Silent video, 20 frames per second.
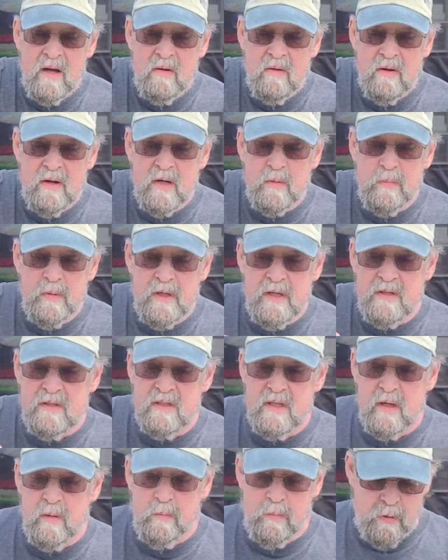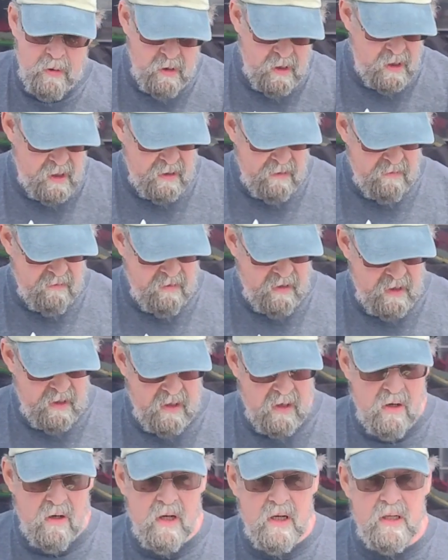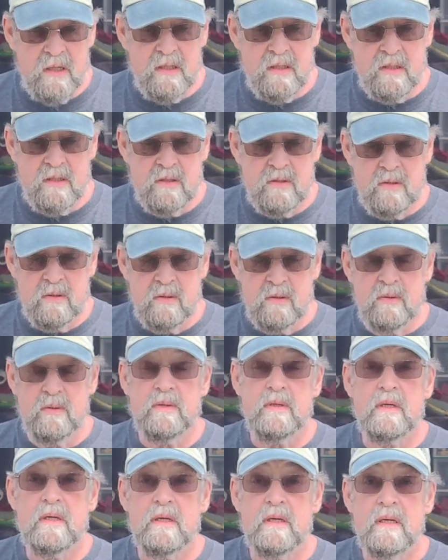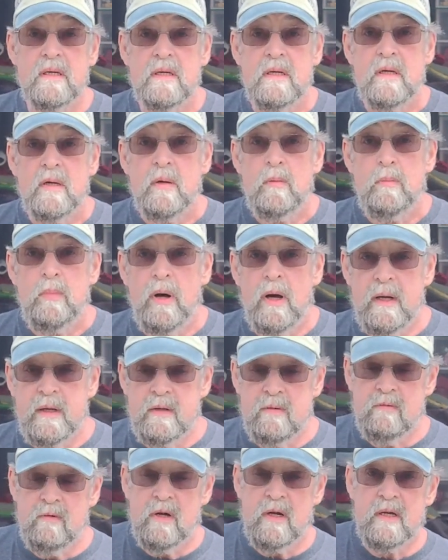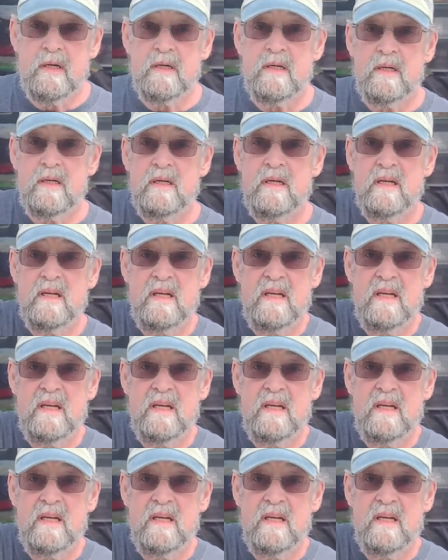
We're going to place that pot right onto the pocket rocket